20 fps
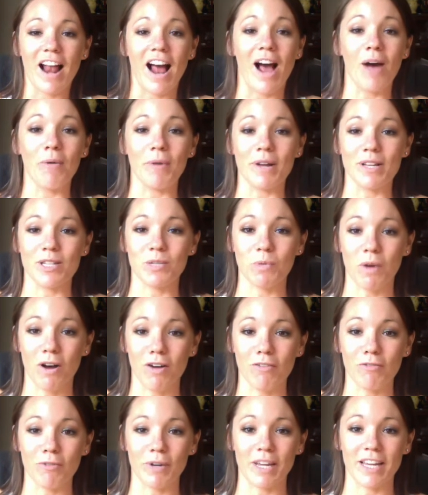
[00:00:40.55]
I went
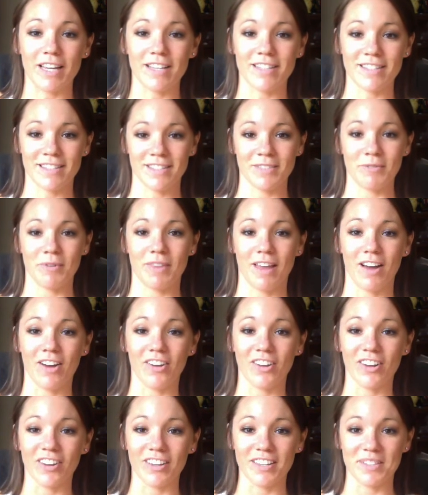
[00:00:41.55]
12 weeks without
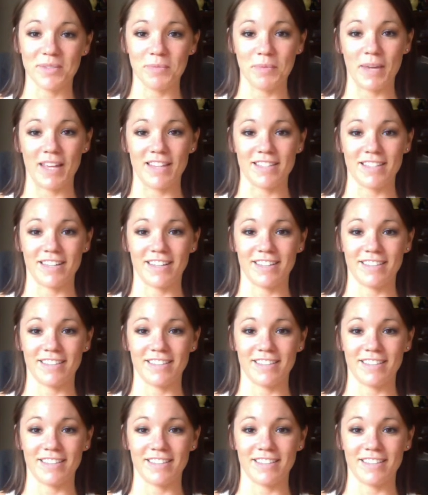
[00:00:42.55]
cookies and pizza.